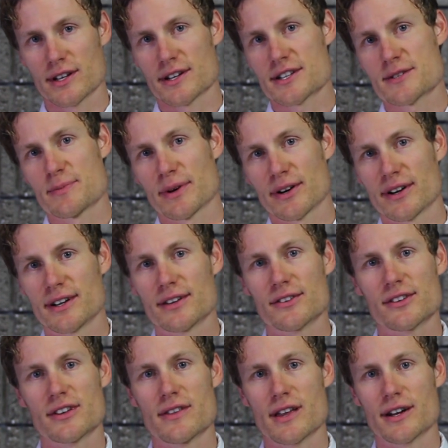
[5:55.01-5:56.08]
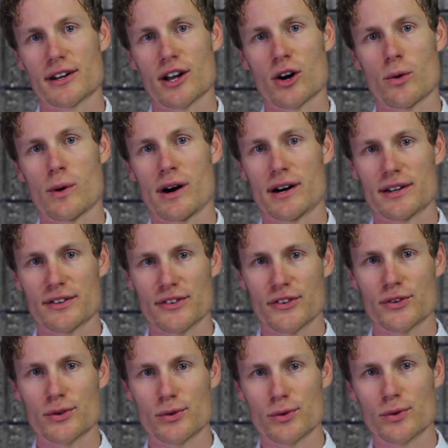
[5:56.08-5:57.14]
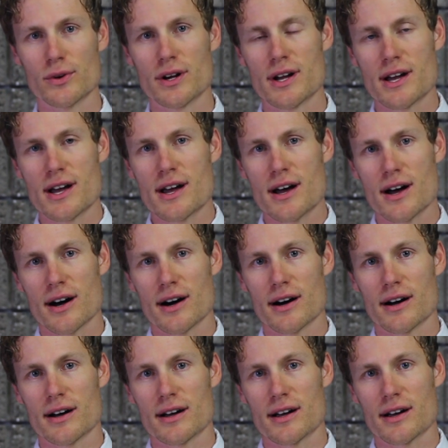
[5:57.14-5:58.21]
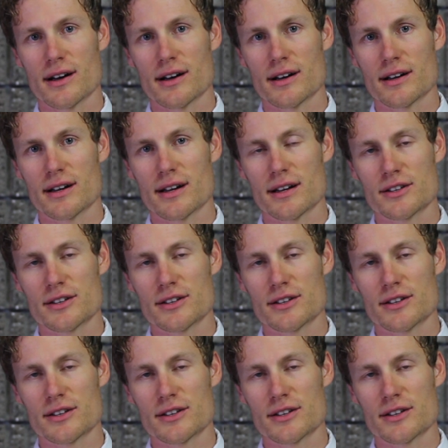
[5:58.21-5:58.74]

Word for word: experience and then go on to uh, uh,